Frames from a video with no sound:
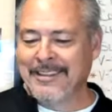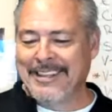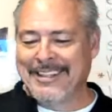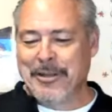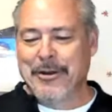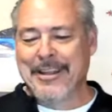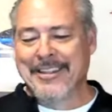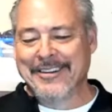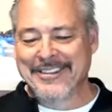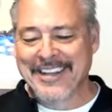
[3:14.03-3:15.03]

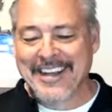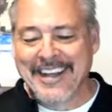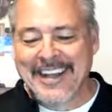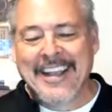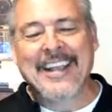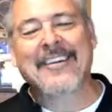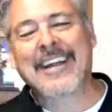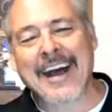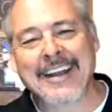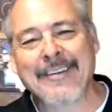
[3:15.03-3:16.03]
doing those,
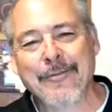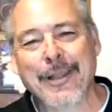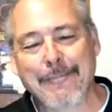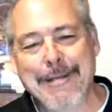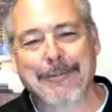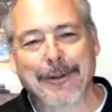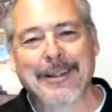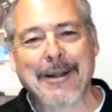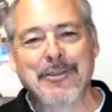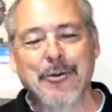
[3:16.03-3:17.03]
not with the people
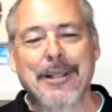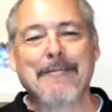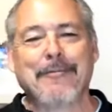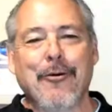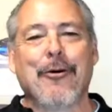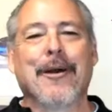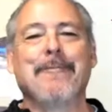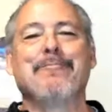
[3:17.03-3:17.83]
that I was doing them for,